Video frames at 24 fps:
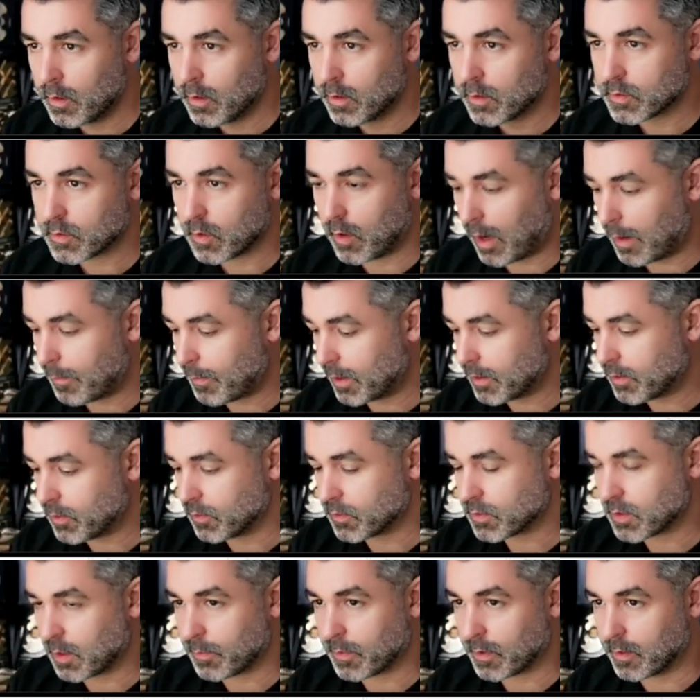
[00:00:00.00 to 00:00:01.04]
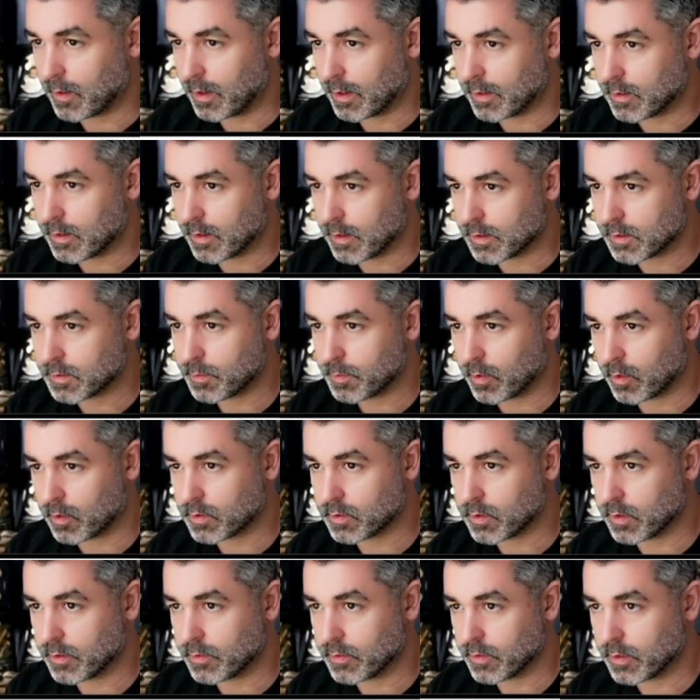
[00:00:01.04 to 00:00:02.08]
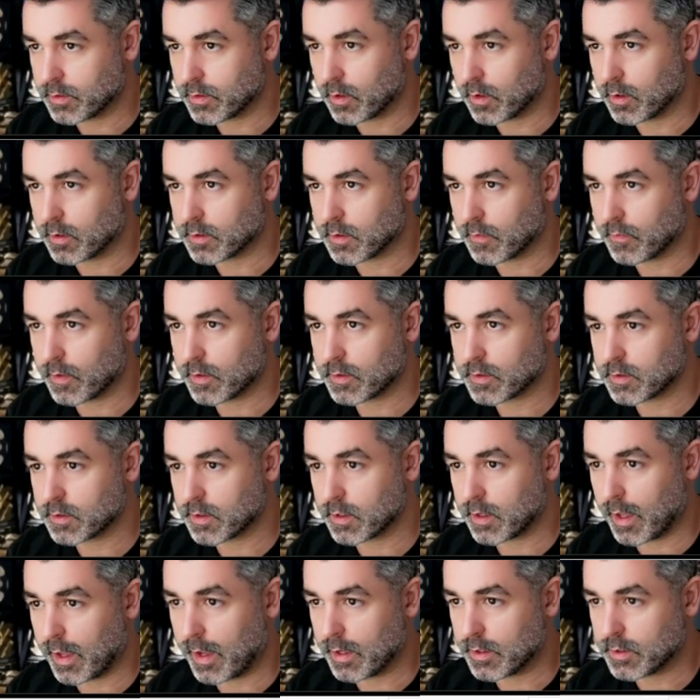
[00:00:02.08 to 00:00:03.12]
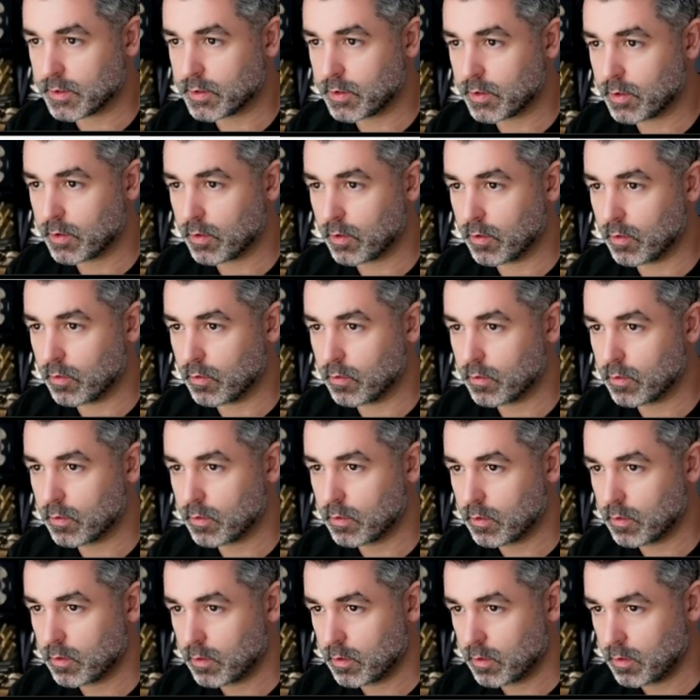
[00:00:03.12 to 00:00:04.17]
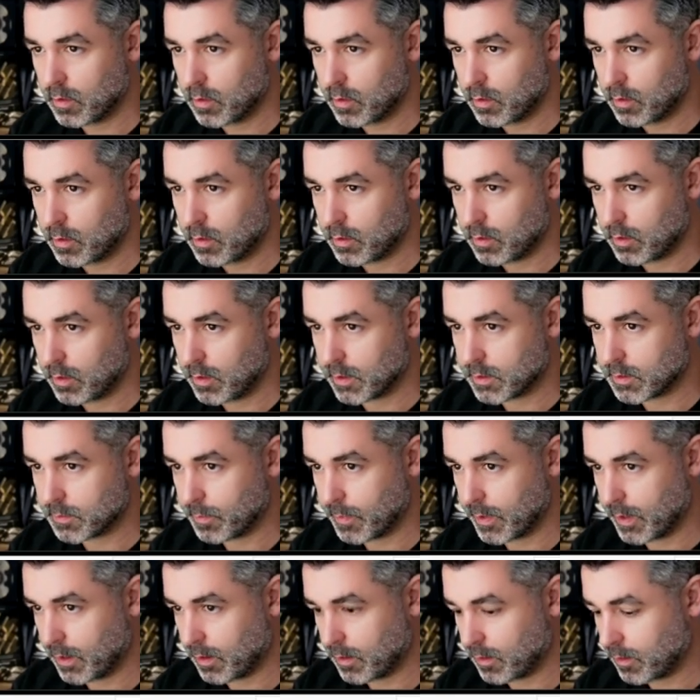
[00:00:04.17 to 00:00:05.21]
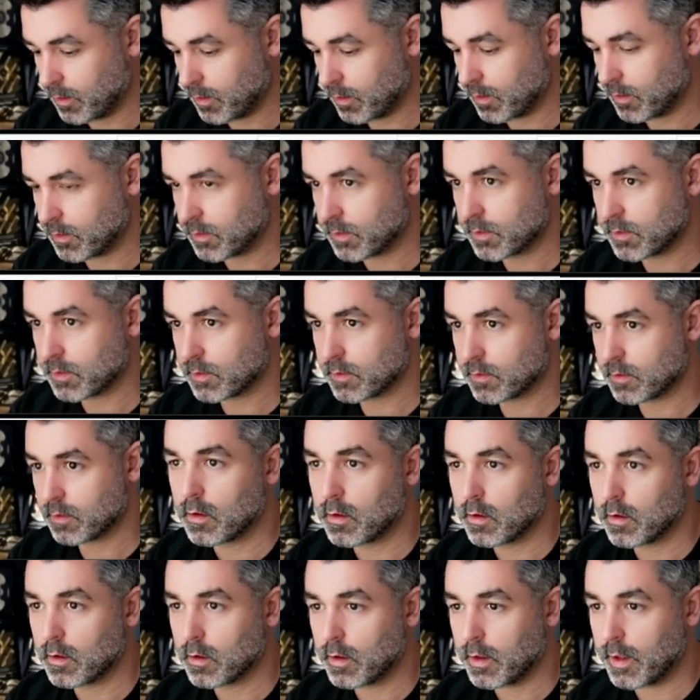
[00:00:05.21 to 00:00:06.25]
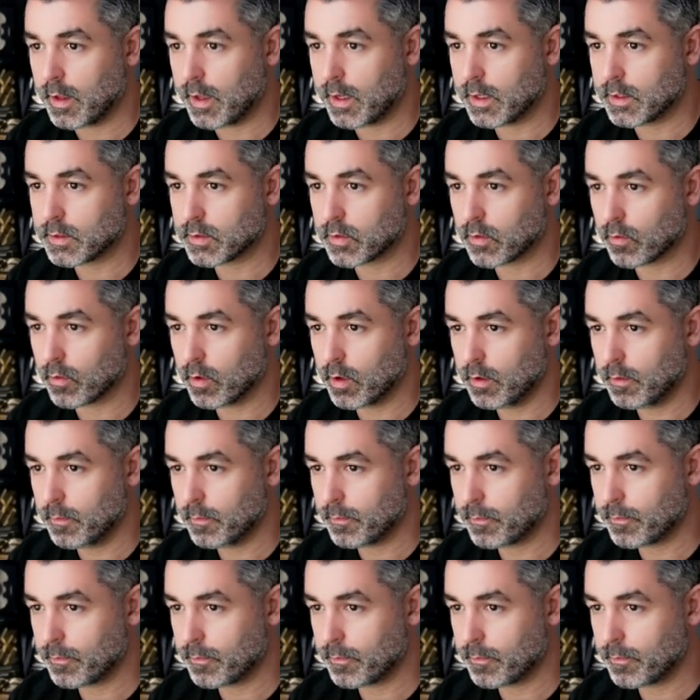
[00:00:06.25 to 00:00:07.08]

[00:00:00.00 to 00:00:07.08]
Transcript: So I might do something like this, personal injury attorneys. If this is an H2, let's make this H3.